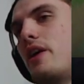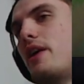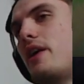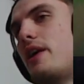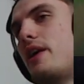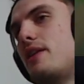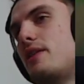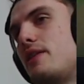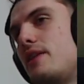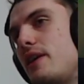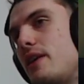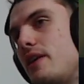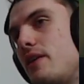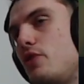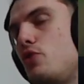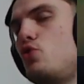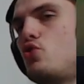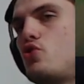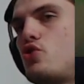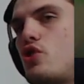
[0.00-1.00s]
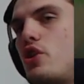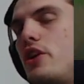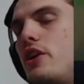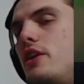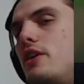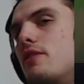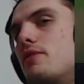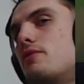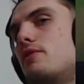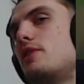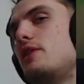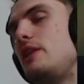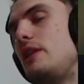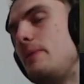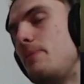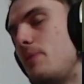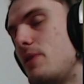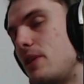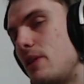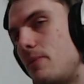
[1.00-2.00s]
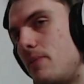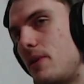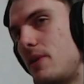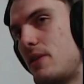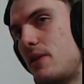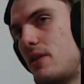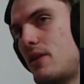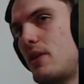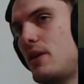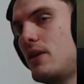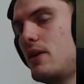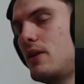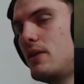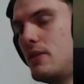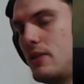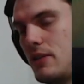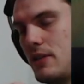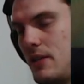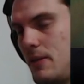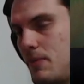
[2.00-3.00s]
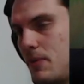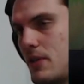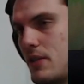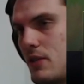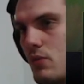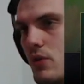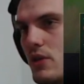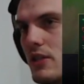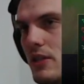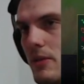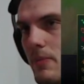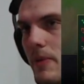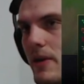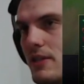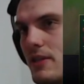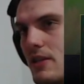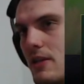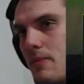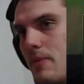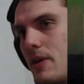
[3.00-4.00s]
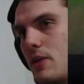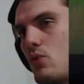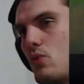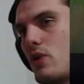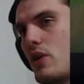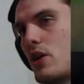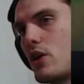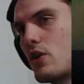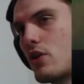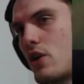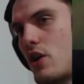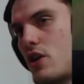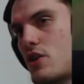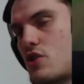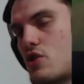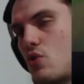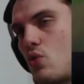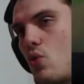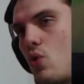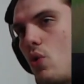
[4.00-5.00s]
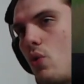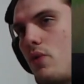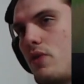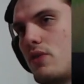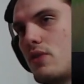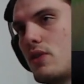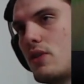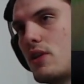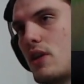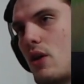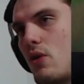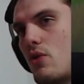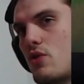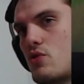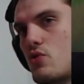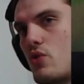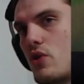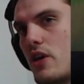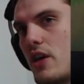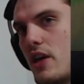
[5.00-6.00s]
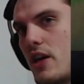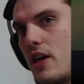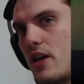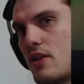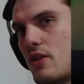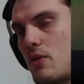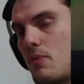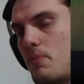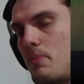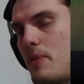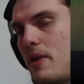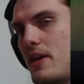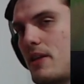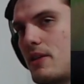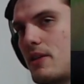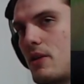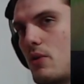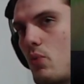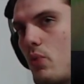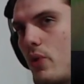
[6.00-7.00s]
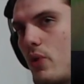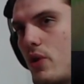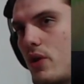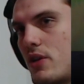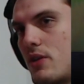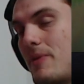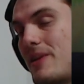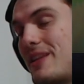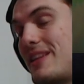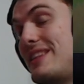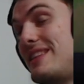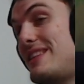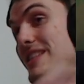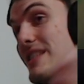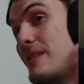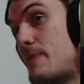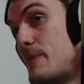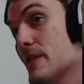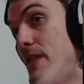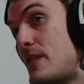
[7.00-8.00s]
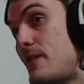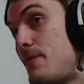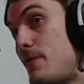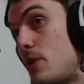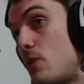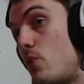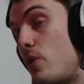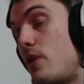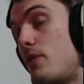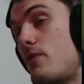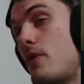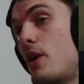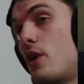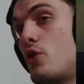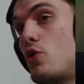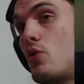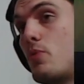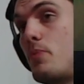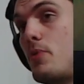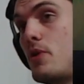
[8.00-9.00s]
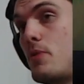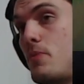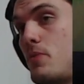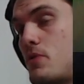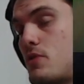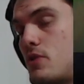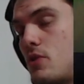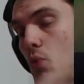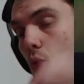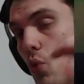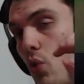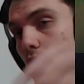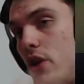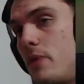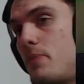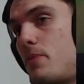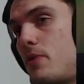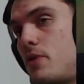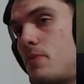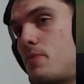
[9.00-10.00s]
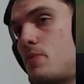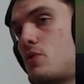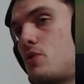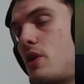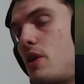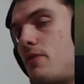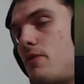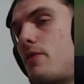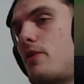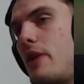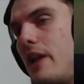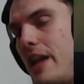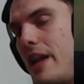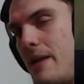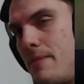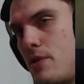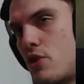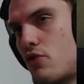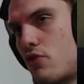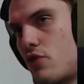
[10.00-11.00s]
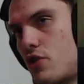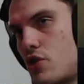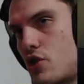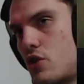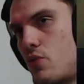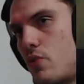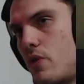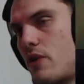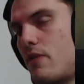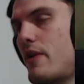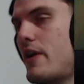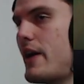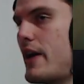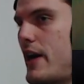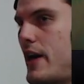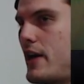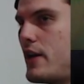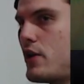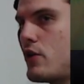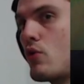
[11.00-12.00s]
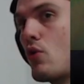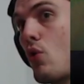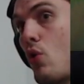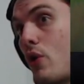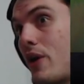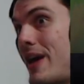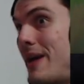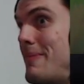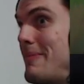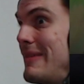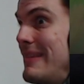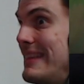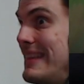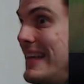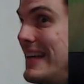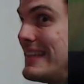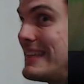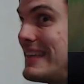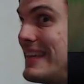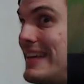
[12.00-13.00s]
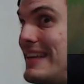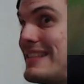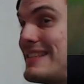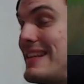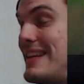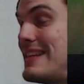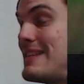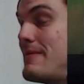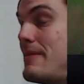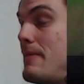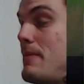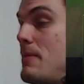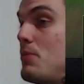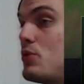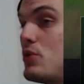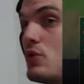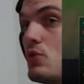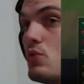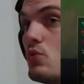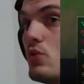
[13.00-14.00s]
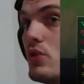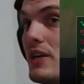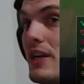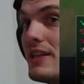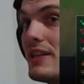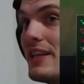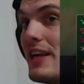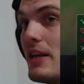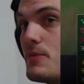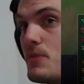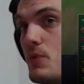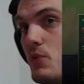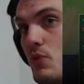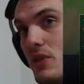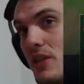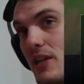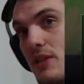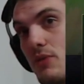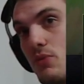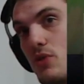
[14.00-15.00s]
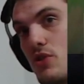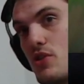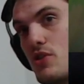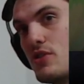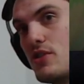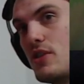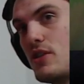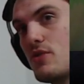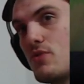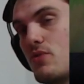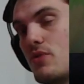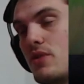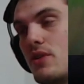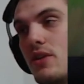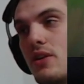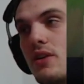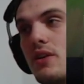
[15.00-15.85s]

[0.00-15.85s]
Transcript: And then usually you. the deeper the better the deeper the word, yeah. the better. But you want to crush the hollow into the tower so you can get a better word. But in this specific gotcha. wave, your purpose, the only purpose you have, a, uh, let me crush the wave. Enrico, okay, in that case, let, let me put a word that helps me with that, which is this word.